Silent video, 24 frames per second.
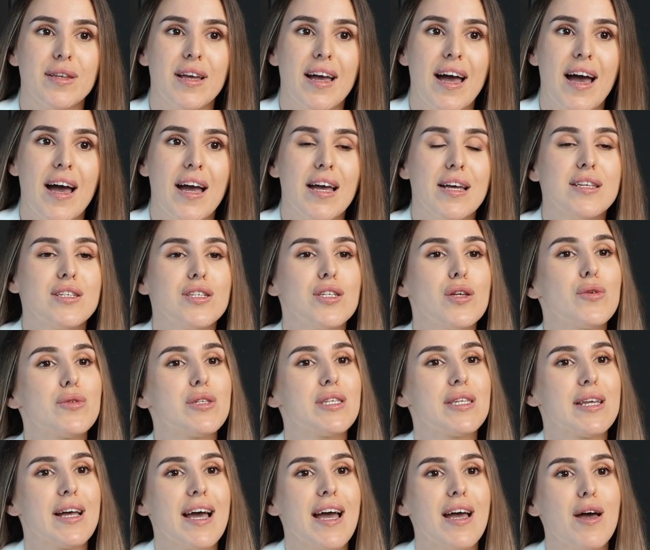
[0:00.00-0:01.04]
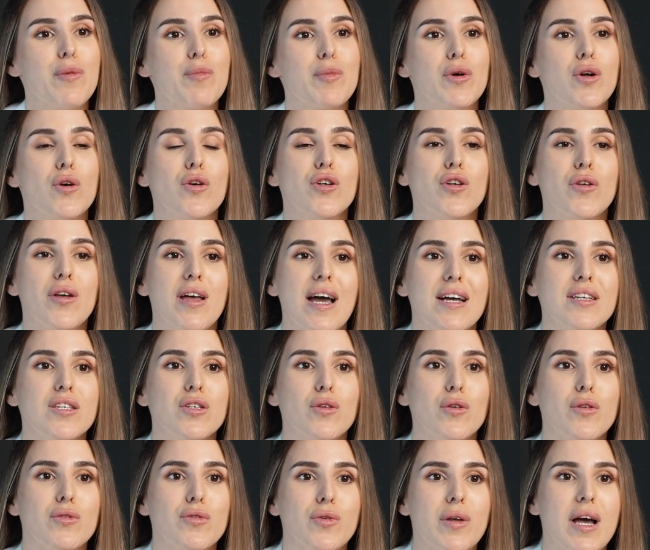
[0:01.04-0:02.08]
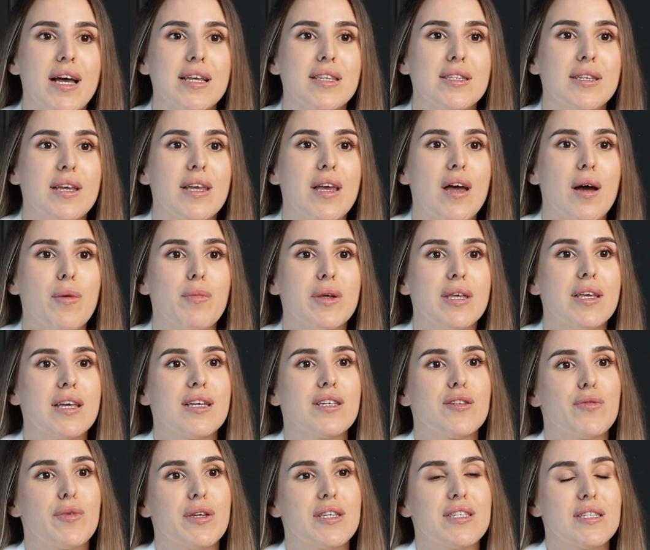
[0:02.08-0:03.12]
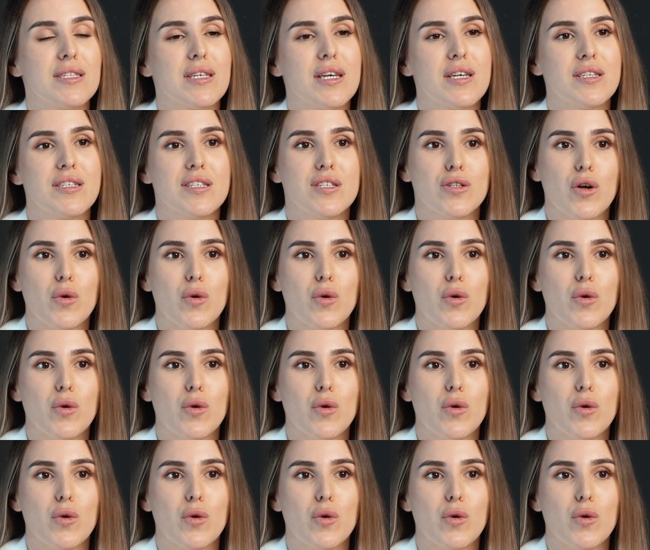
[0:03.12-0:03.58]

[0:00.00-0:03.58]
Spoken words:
Yeah, so the name usually has to reflect the company's business.